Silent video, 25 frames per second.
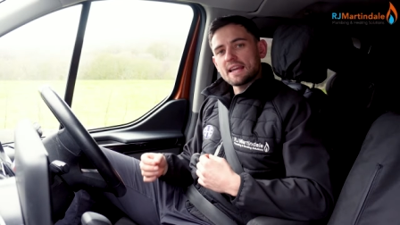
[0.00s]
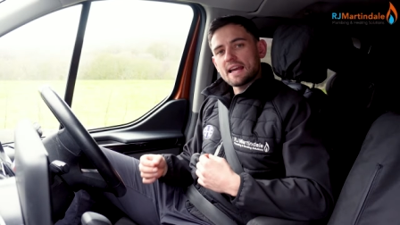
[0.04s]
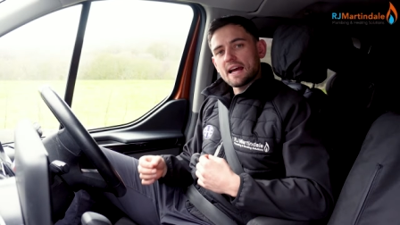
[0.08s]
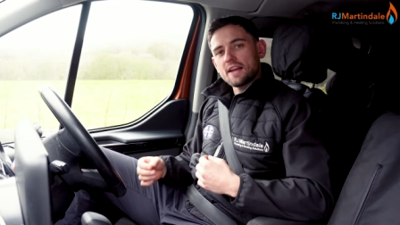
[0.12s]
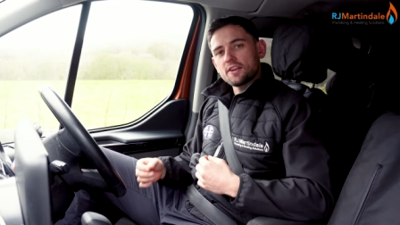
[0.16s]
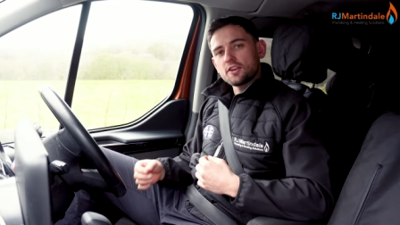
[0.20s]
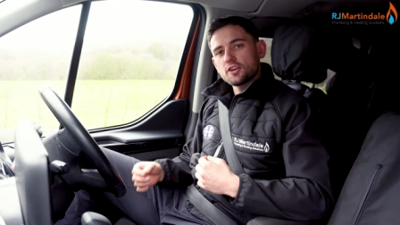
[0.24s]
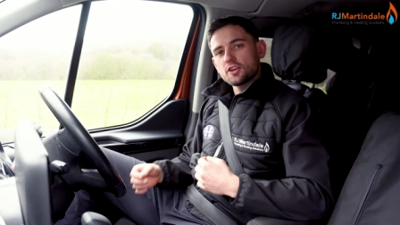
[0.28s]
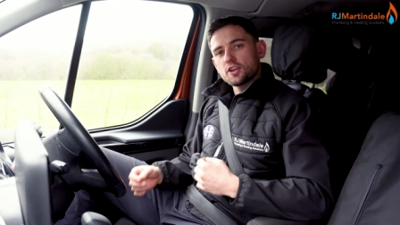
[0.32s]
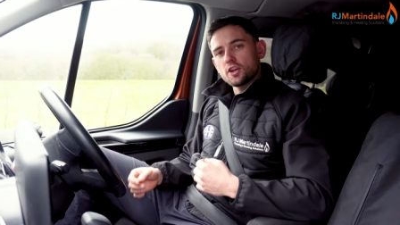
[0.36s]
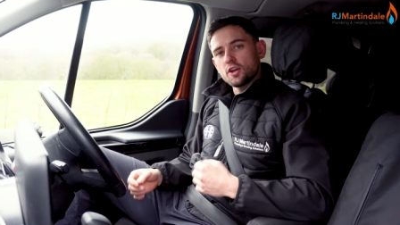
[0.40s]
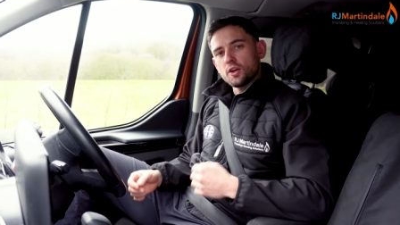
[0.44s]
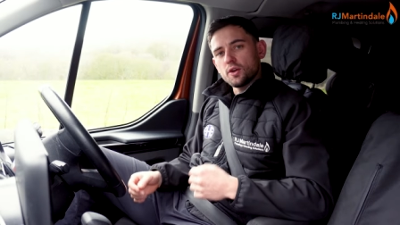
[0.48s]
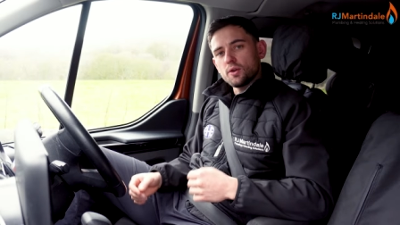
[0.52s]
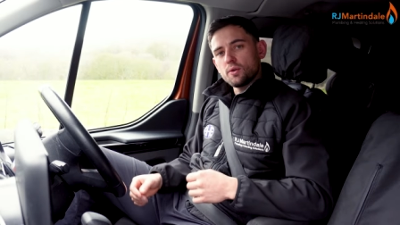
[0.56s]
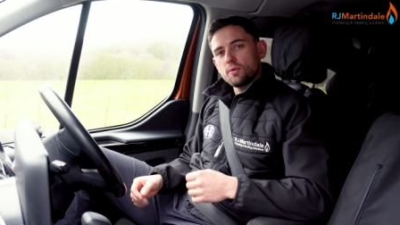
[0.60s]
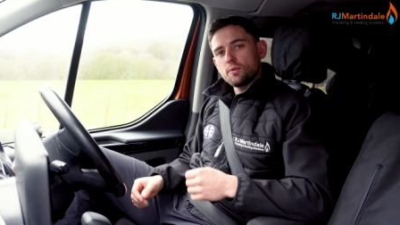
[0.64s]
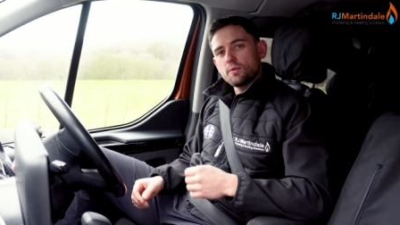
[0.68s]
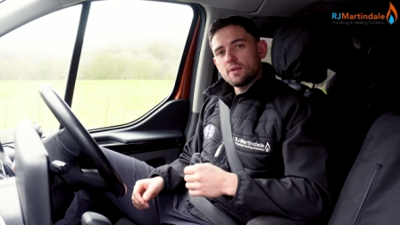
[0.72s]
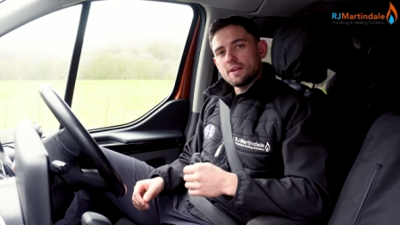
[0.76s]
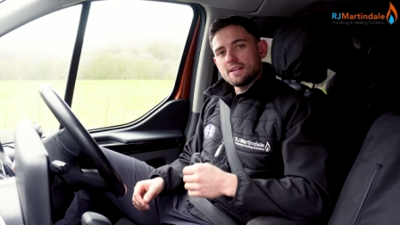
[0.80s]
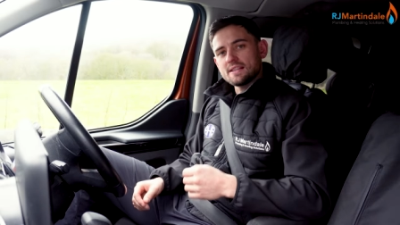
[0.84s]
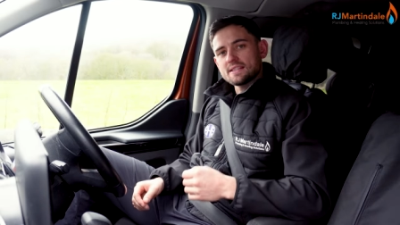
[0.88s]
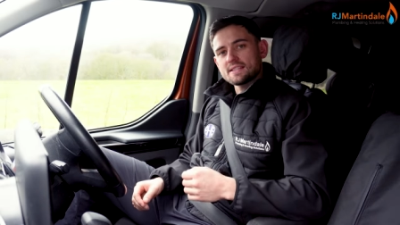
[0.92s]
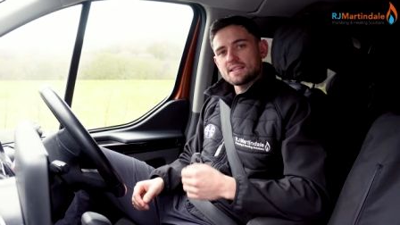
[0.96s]
can
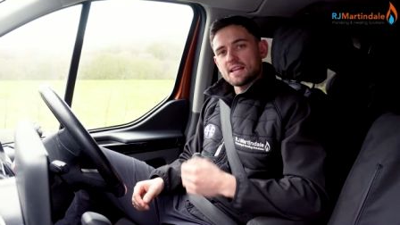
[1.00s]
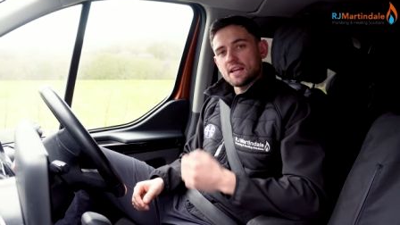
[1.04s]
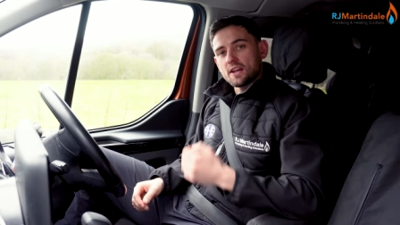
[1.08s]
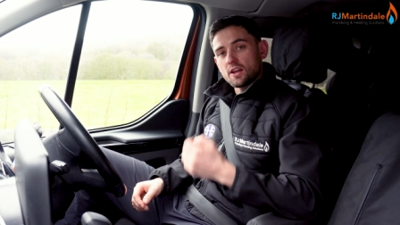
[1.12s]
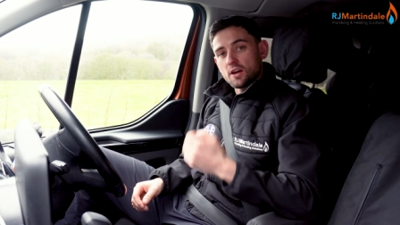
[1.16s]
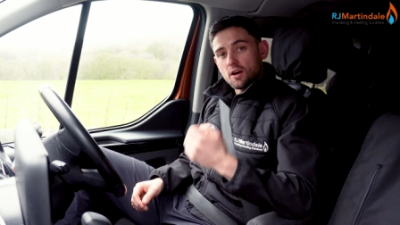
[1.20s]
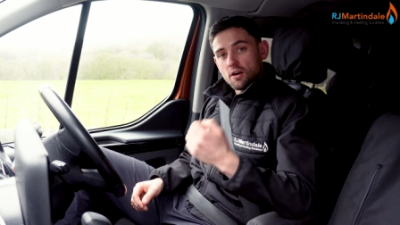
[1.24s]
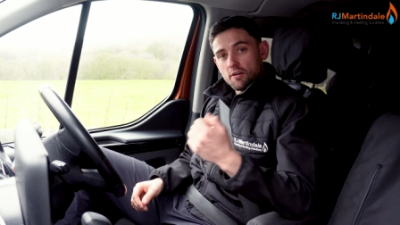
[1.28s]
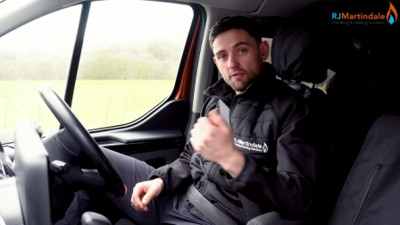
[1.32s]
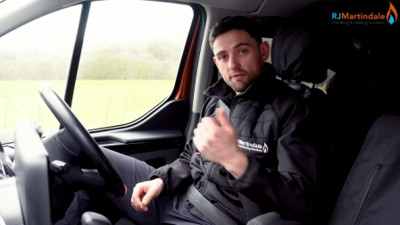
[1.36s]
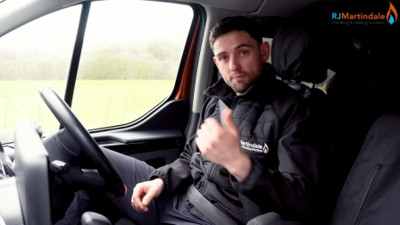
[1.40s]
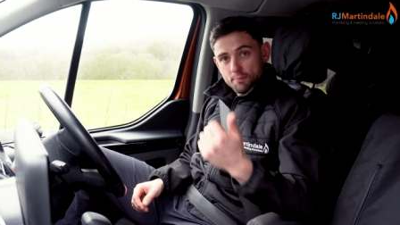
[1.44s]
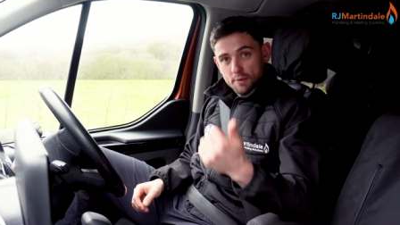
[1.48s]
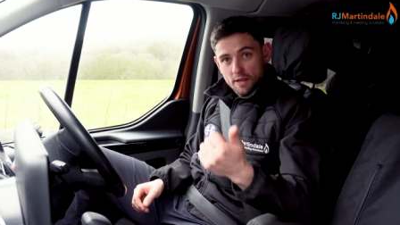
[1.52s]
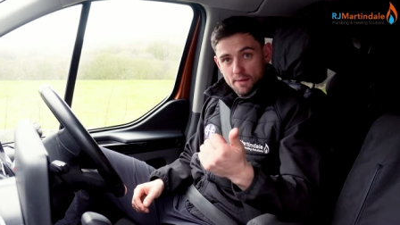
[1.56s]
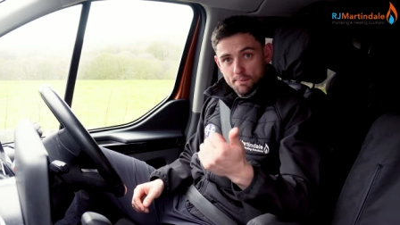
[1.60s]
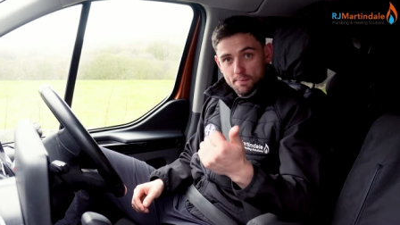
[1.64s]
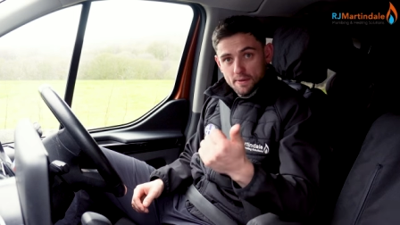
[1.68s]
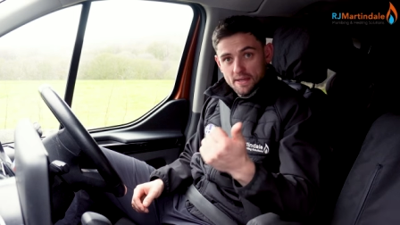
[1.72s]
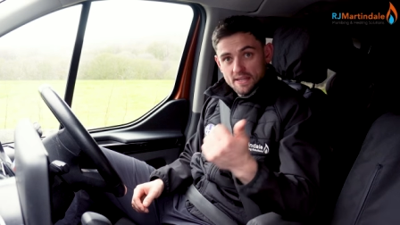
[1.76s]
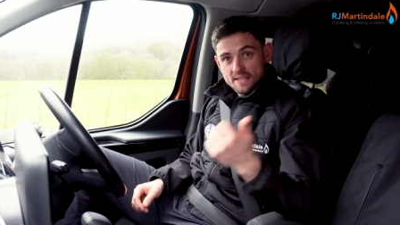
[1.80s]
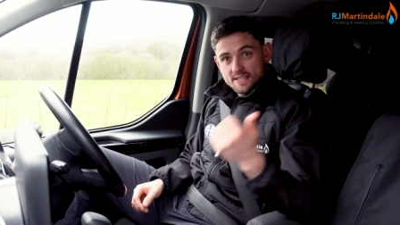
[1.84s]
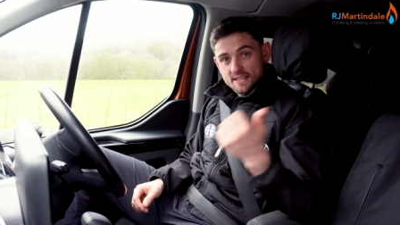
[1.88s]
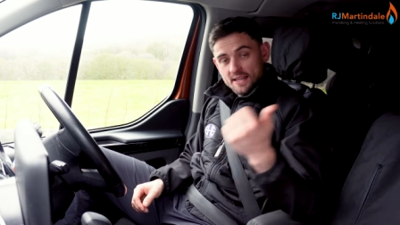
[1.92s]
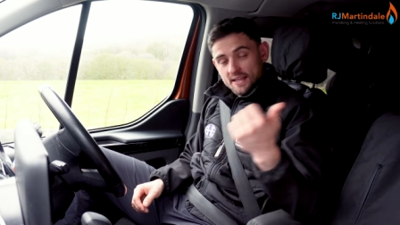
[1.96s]
do instead of P
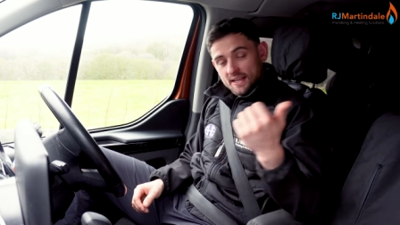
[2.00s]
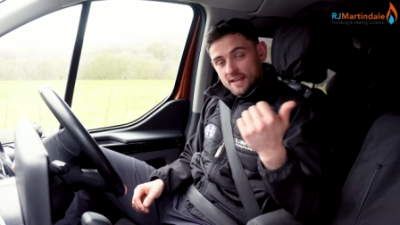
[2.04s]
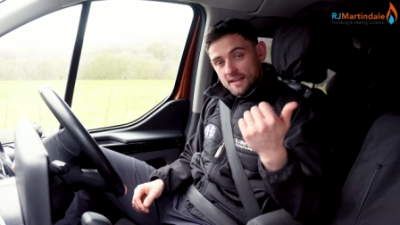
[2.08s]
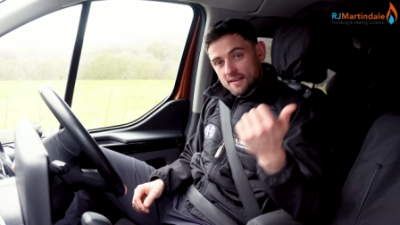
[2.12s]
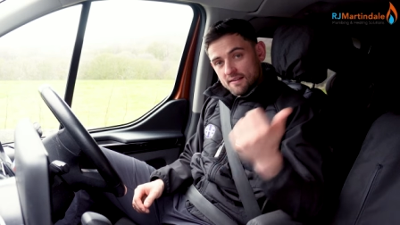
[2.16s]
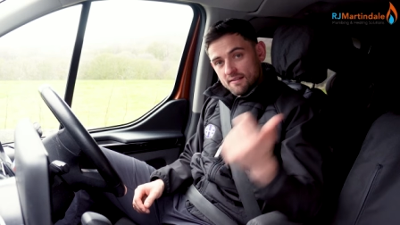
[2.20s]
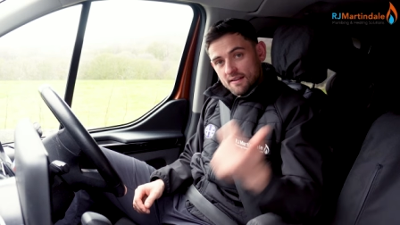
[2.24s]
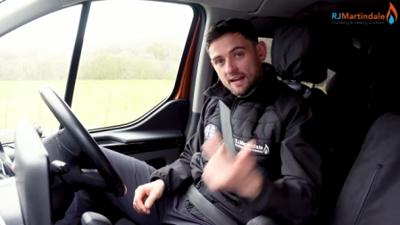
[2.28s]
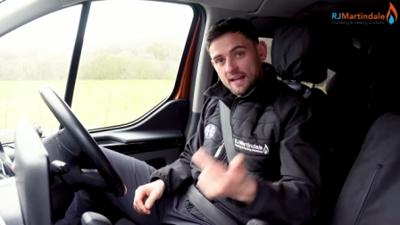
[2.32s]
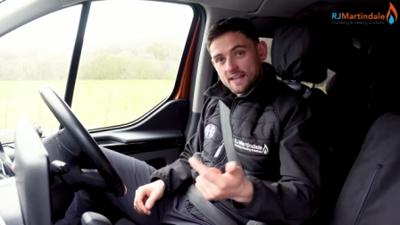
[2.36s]
P C,